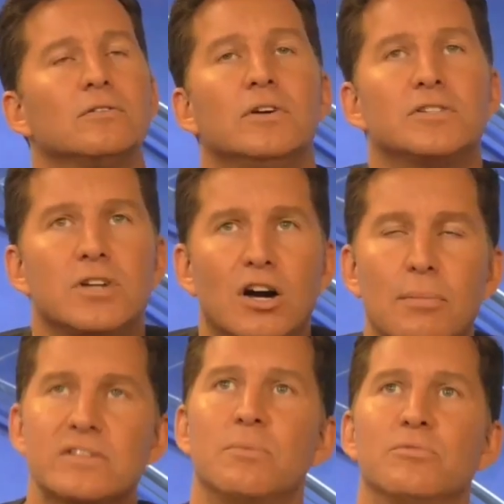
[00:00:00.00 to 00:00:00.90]
Let's talk
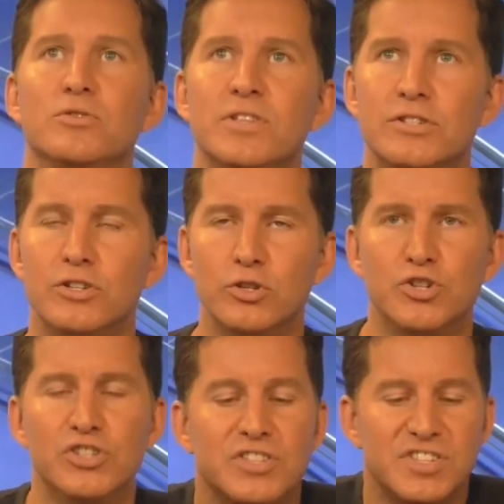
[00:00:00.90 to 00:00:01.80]
about some of those
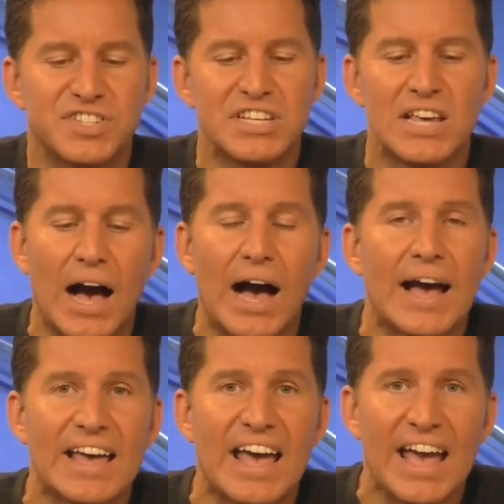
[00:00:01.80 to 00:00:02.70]
institutions. The
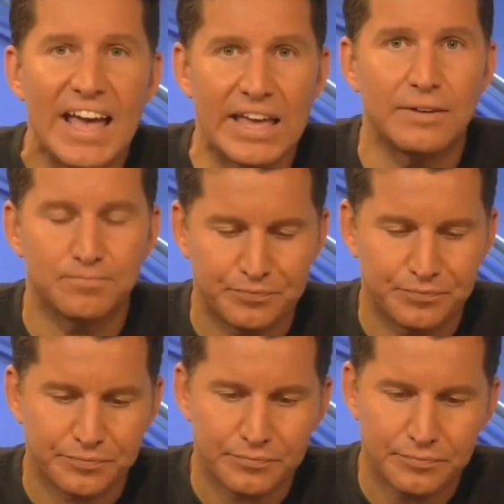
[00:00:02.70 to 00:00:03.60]
CIA.
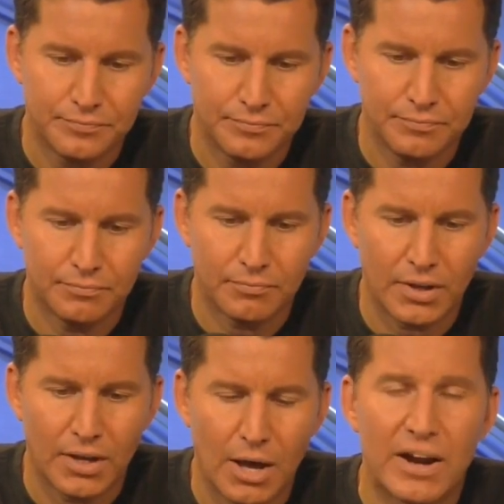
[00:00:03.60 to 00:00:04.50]

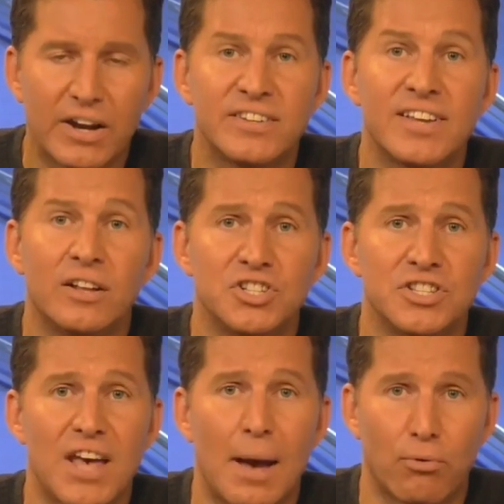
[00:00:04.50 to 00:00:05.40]
How about
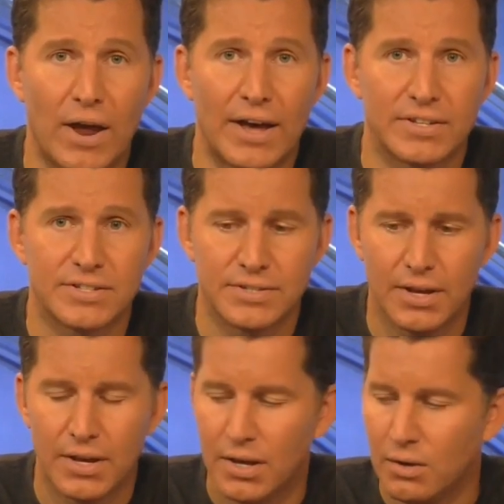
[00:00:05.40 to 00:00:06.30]
intelligence apparatus?
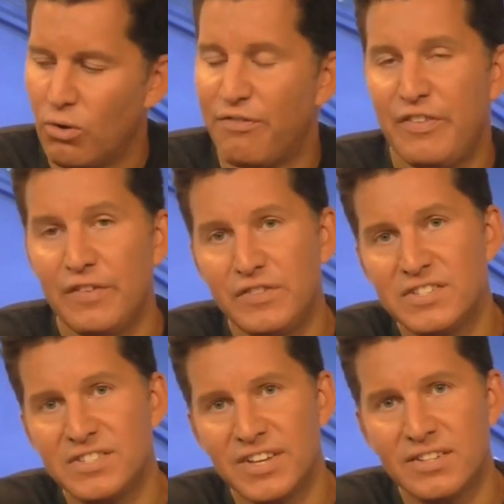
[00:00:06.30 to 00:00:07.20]
Well,
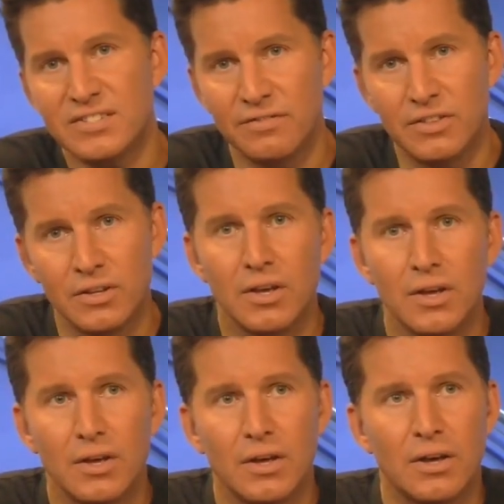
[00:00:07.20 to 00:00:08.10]
56 of the
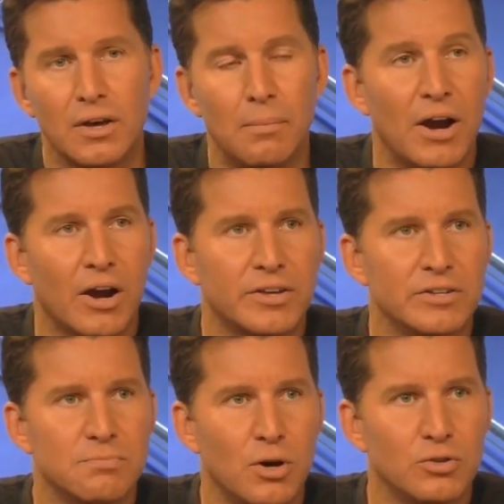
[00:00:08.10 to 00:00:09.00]

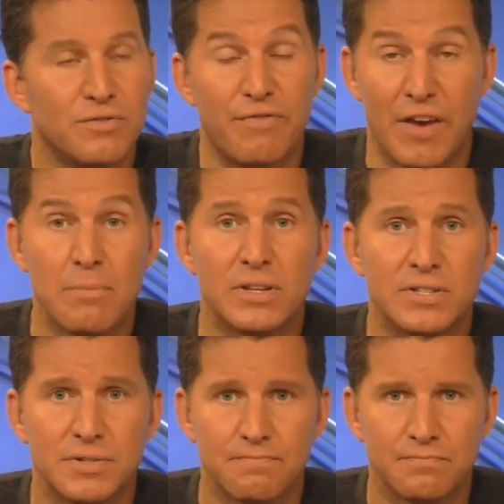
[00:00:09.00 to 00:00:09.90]
America's most
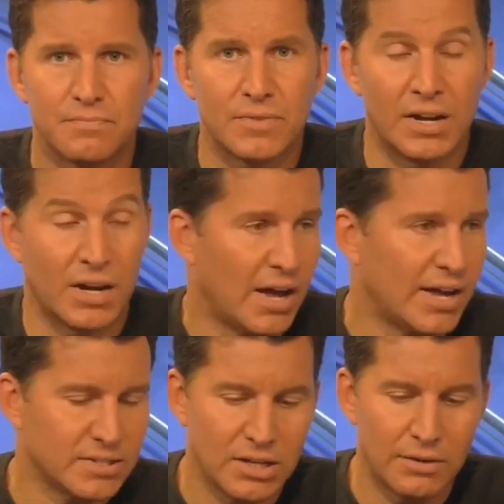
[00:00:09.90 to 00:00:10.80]
famous and
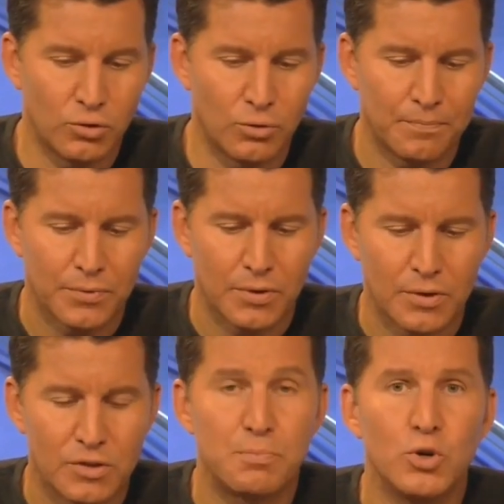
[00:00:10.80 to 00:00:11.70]
highest level
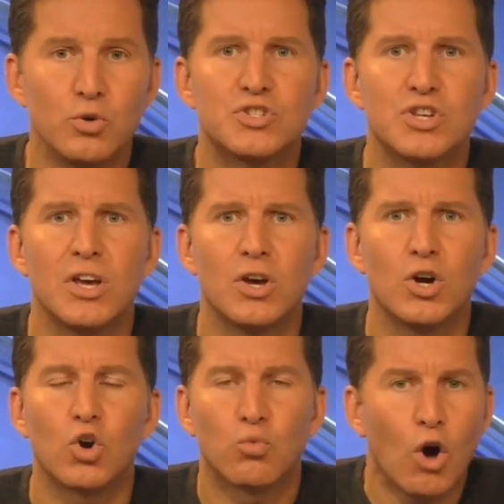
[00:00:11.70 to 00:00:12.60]
spooks
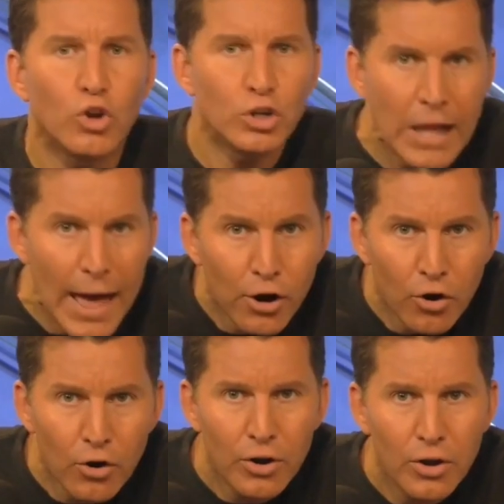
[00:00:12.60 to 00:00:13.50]
wrote a
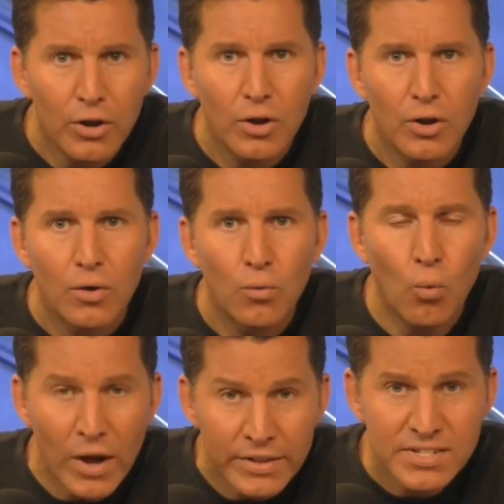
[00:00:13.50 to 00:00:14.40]
letter
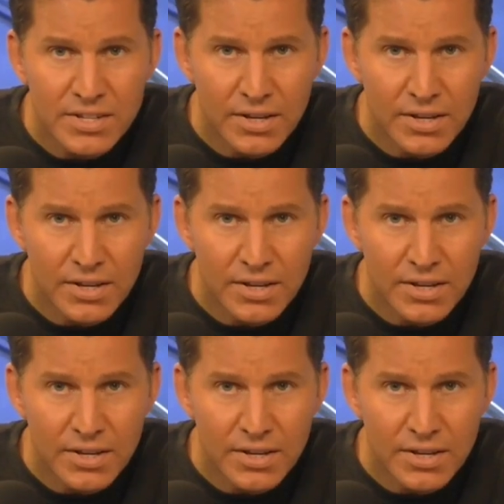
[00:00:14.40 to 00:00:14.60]
once